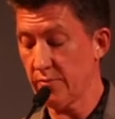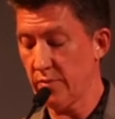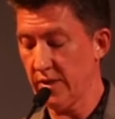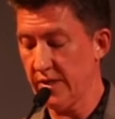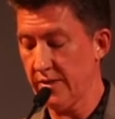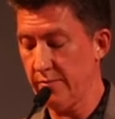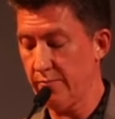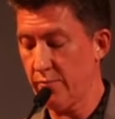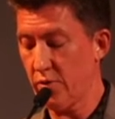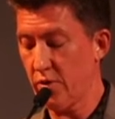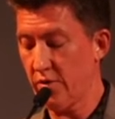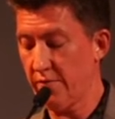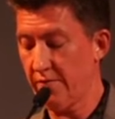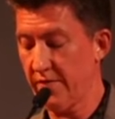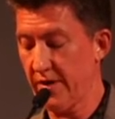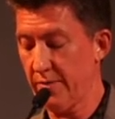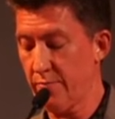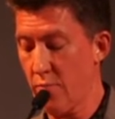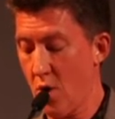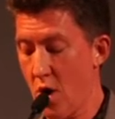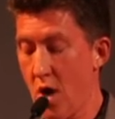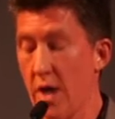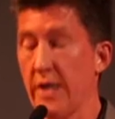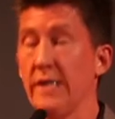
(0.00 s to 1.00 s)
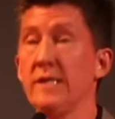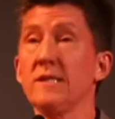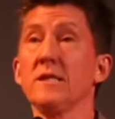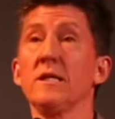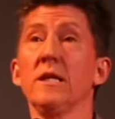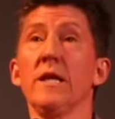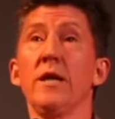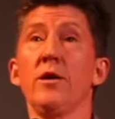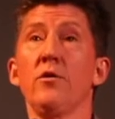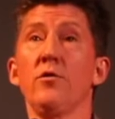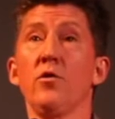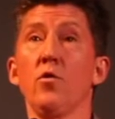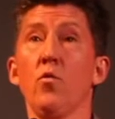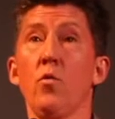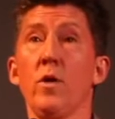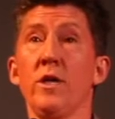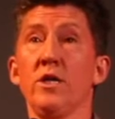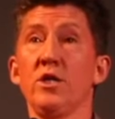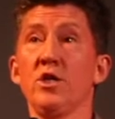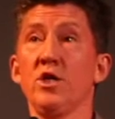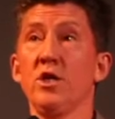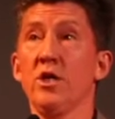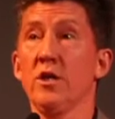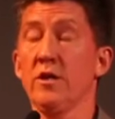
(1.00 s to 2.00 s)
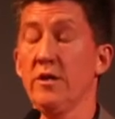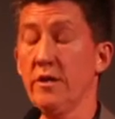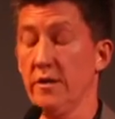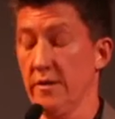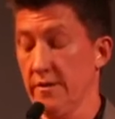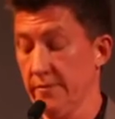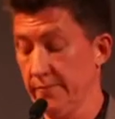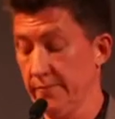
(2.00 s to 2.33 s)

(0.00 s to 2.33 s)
perfect bodies litter the windshield.